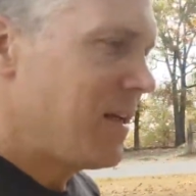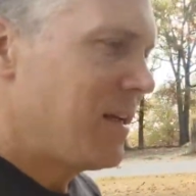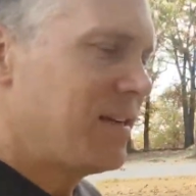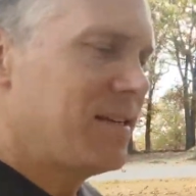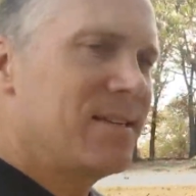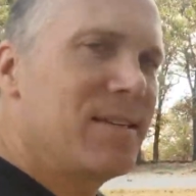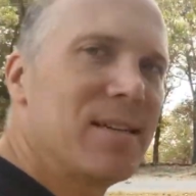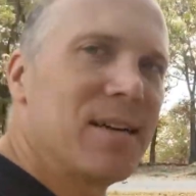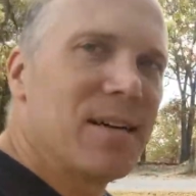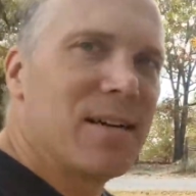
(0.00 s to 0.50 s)

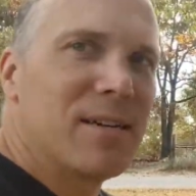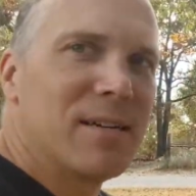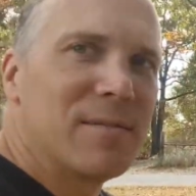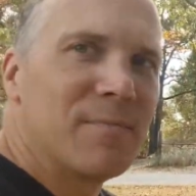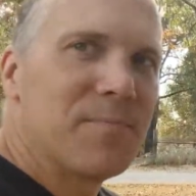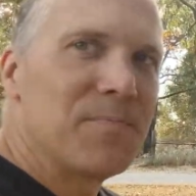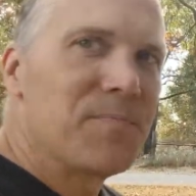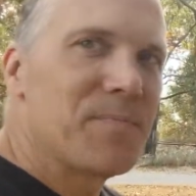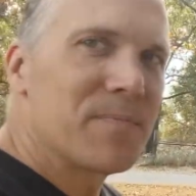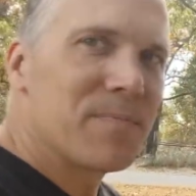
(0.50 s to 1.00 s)
and uh,
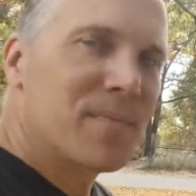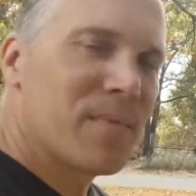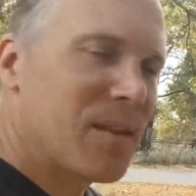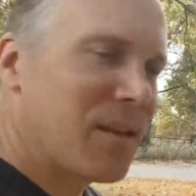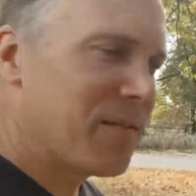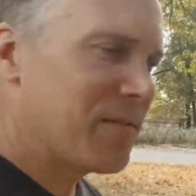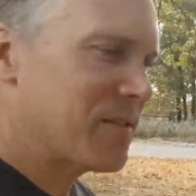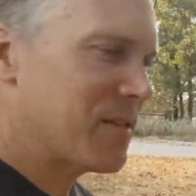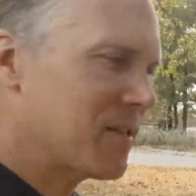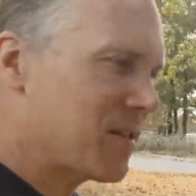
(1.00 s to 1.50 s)

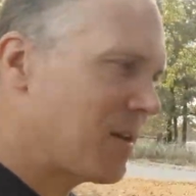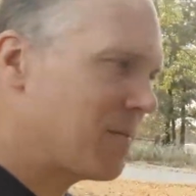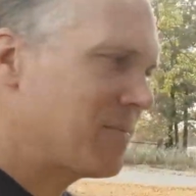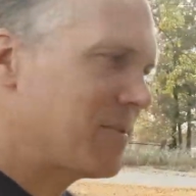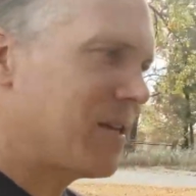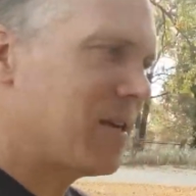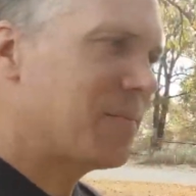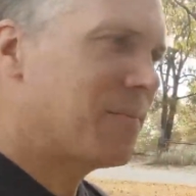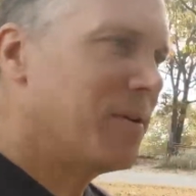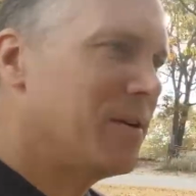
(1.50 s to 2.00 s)
give us a thumbs
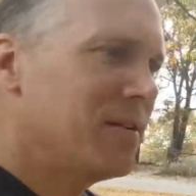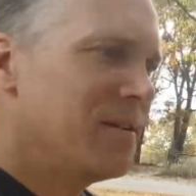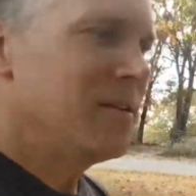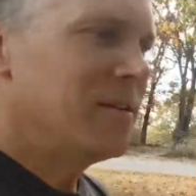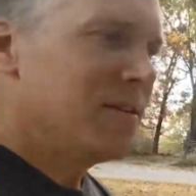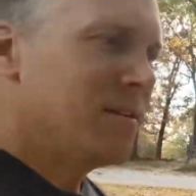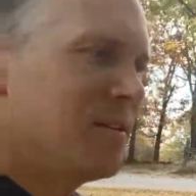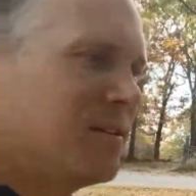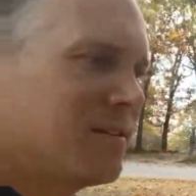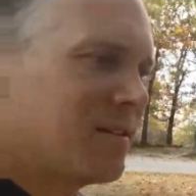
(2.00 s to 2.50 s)
up.
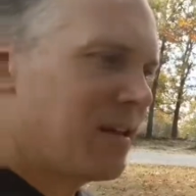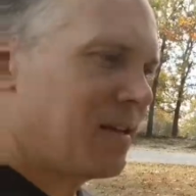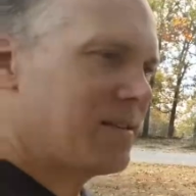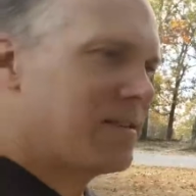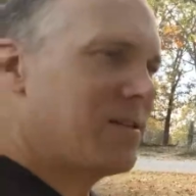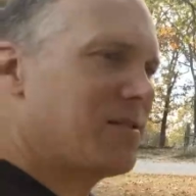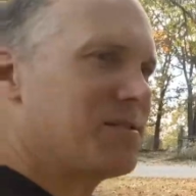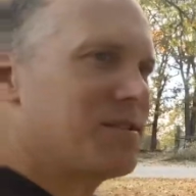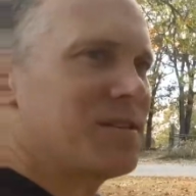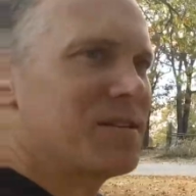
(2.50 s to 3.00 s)
That
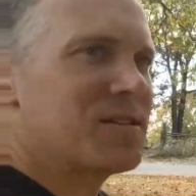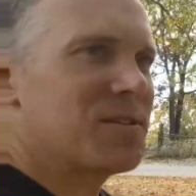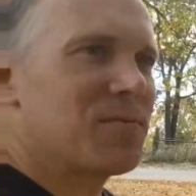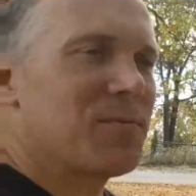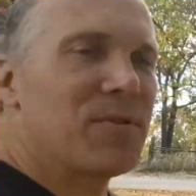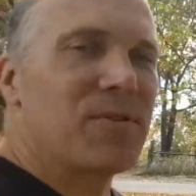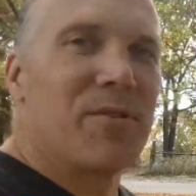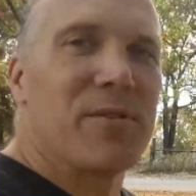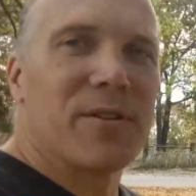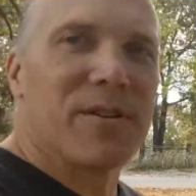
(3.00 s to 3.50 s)
tells us that
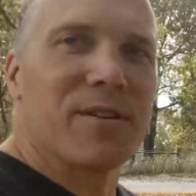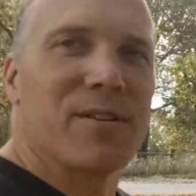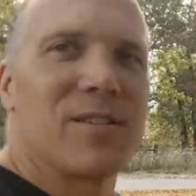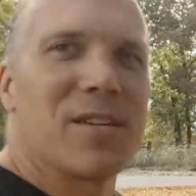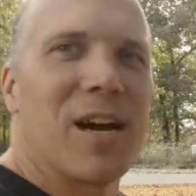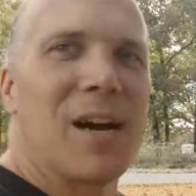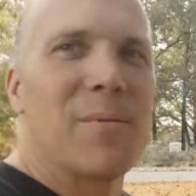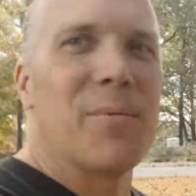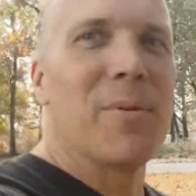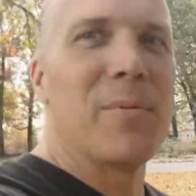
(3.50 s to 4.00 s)
we're doing a good
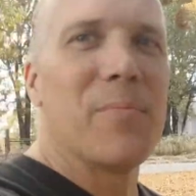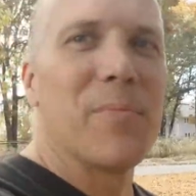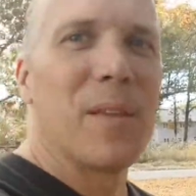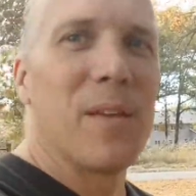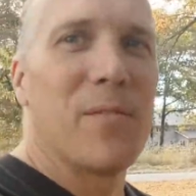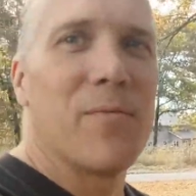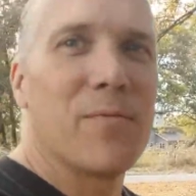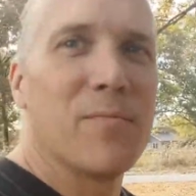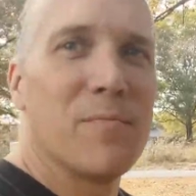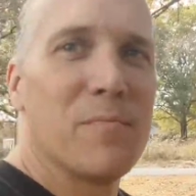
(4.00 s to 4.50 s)
job.
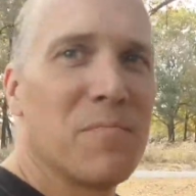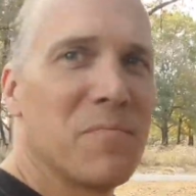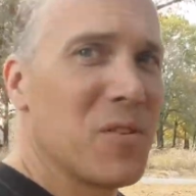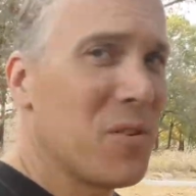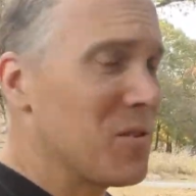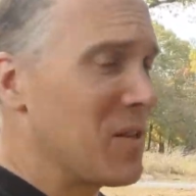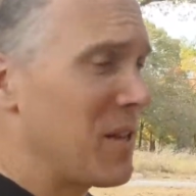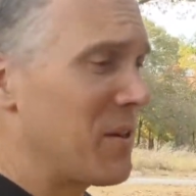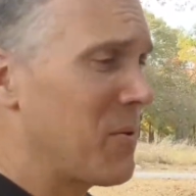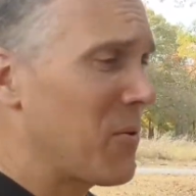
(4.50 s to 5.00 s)

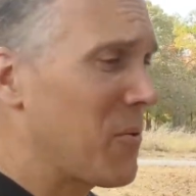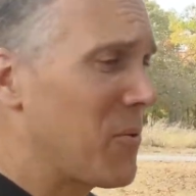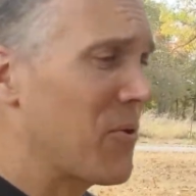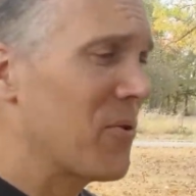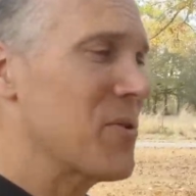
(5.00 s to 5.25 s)
Don't like what we're